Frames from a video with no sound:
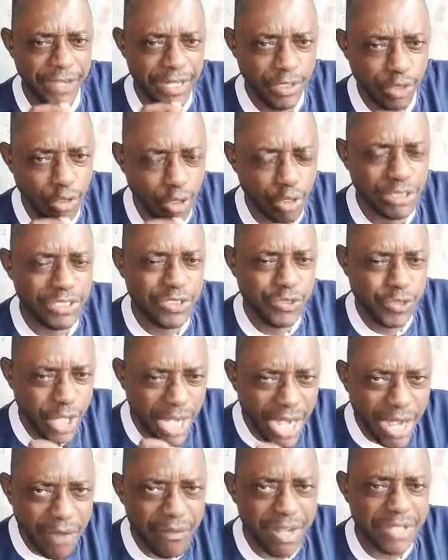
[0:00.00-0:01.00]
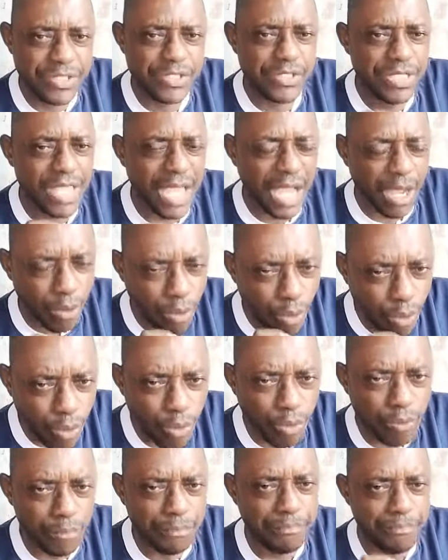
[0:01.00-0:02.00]
don't generate their
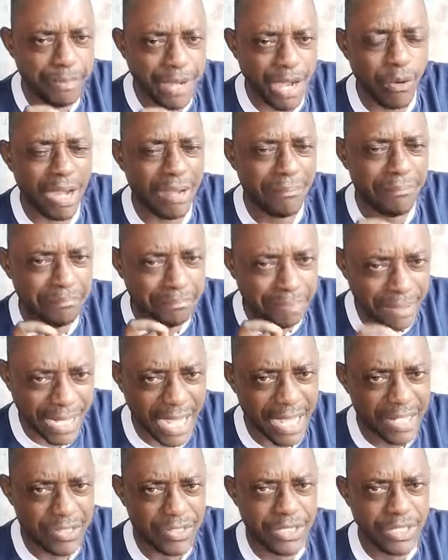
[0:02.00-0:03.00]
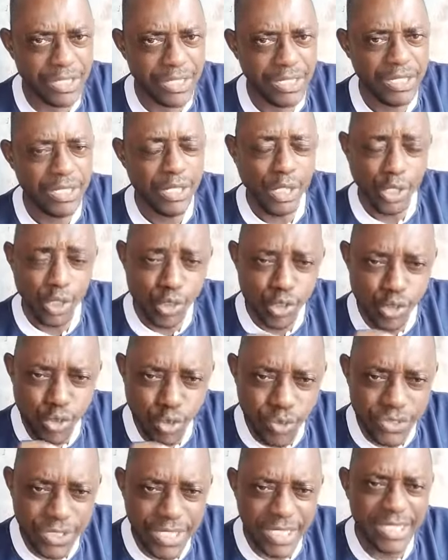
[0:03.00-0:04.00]
own power plant
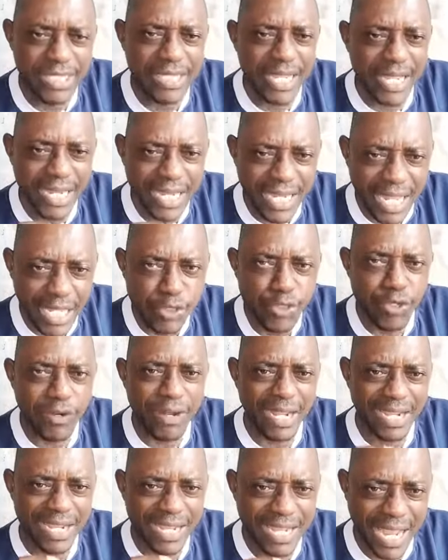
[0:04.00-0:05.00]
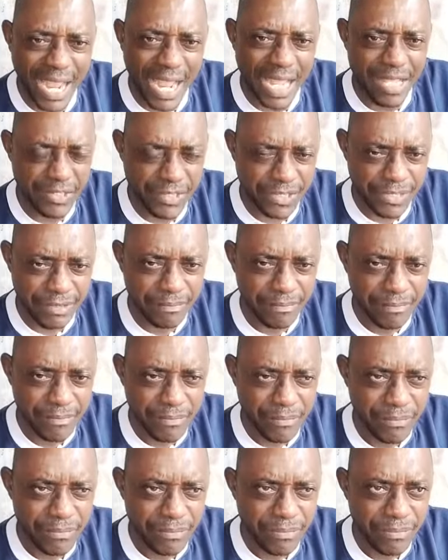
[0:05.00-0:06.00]
using the natural gas
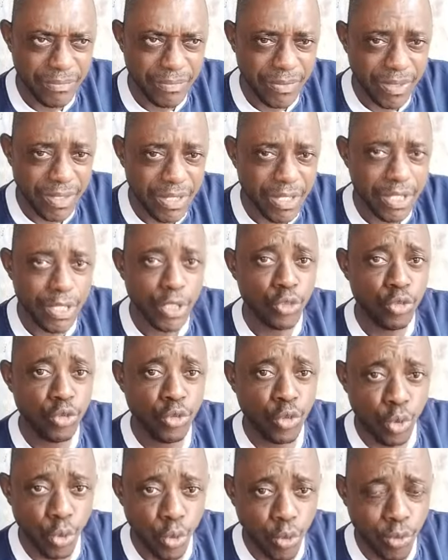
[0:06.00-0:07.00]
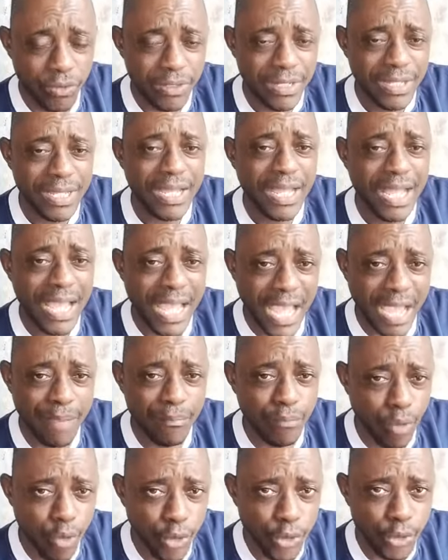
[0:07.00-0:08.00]
through
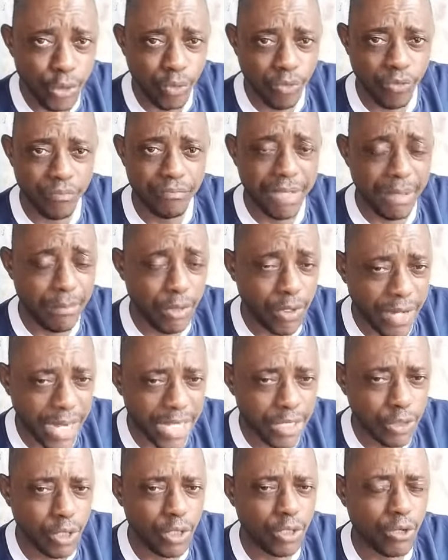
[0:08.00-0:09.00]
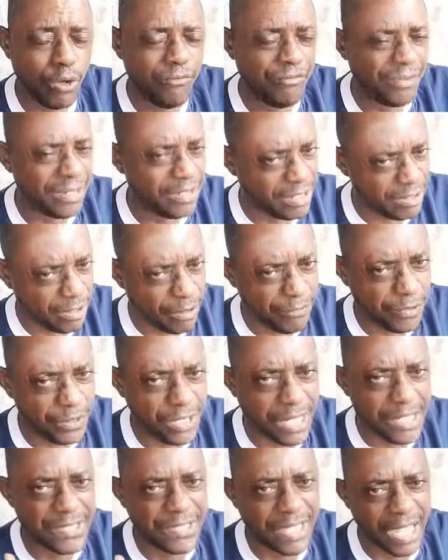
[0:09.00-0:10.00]
MOU, Memorandum of
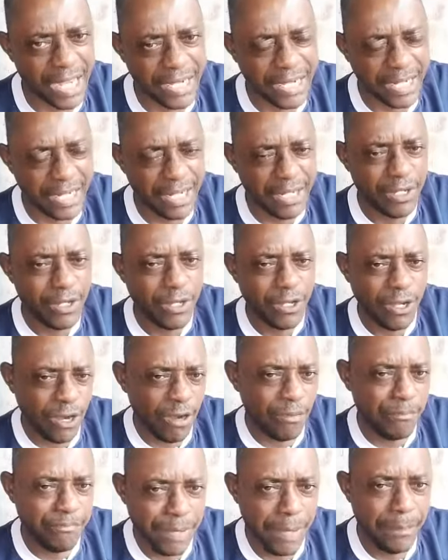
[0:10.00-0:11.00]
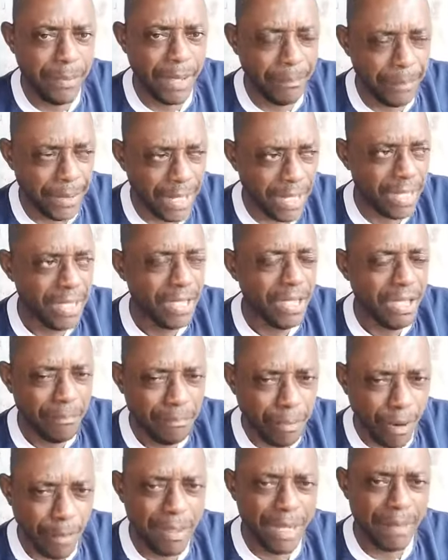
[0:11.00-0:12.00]
Understanding of PPP,
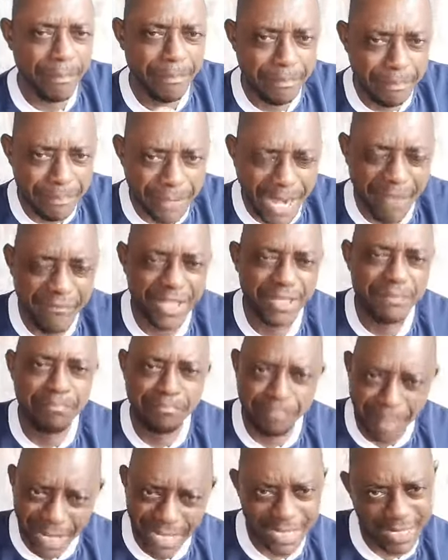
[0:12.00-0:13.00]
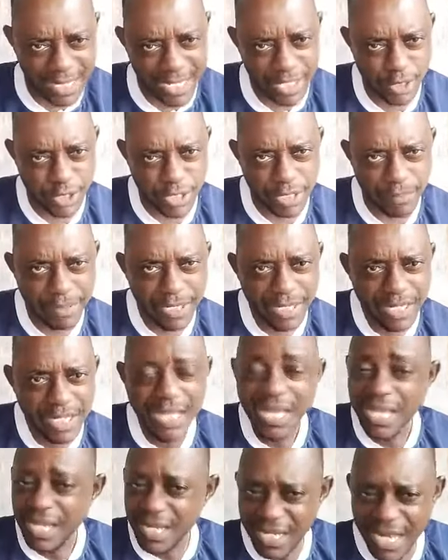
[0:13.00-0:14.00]
Public-Private Partnership.
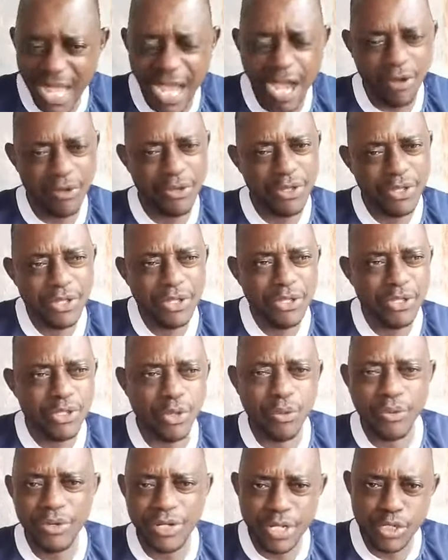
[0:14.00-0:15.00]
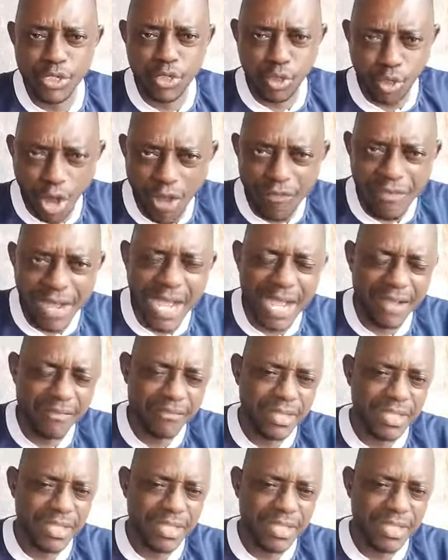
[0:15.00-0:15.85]
Now you will discover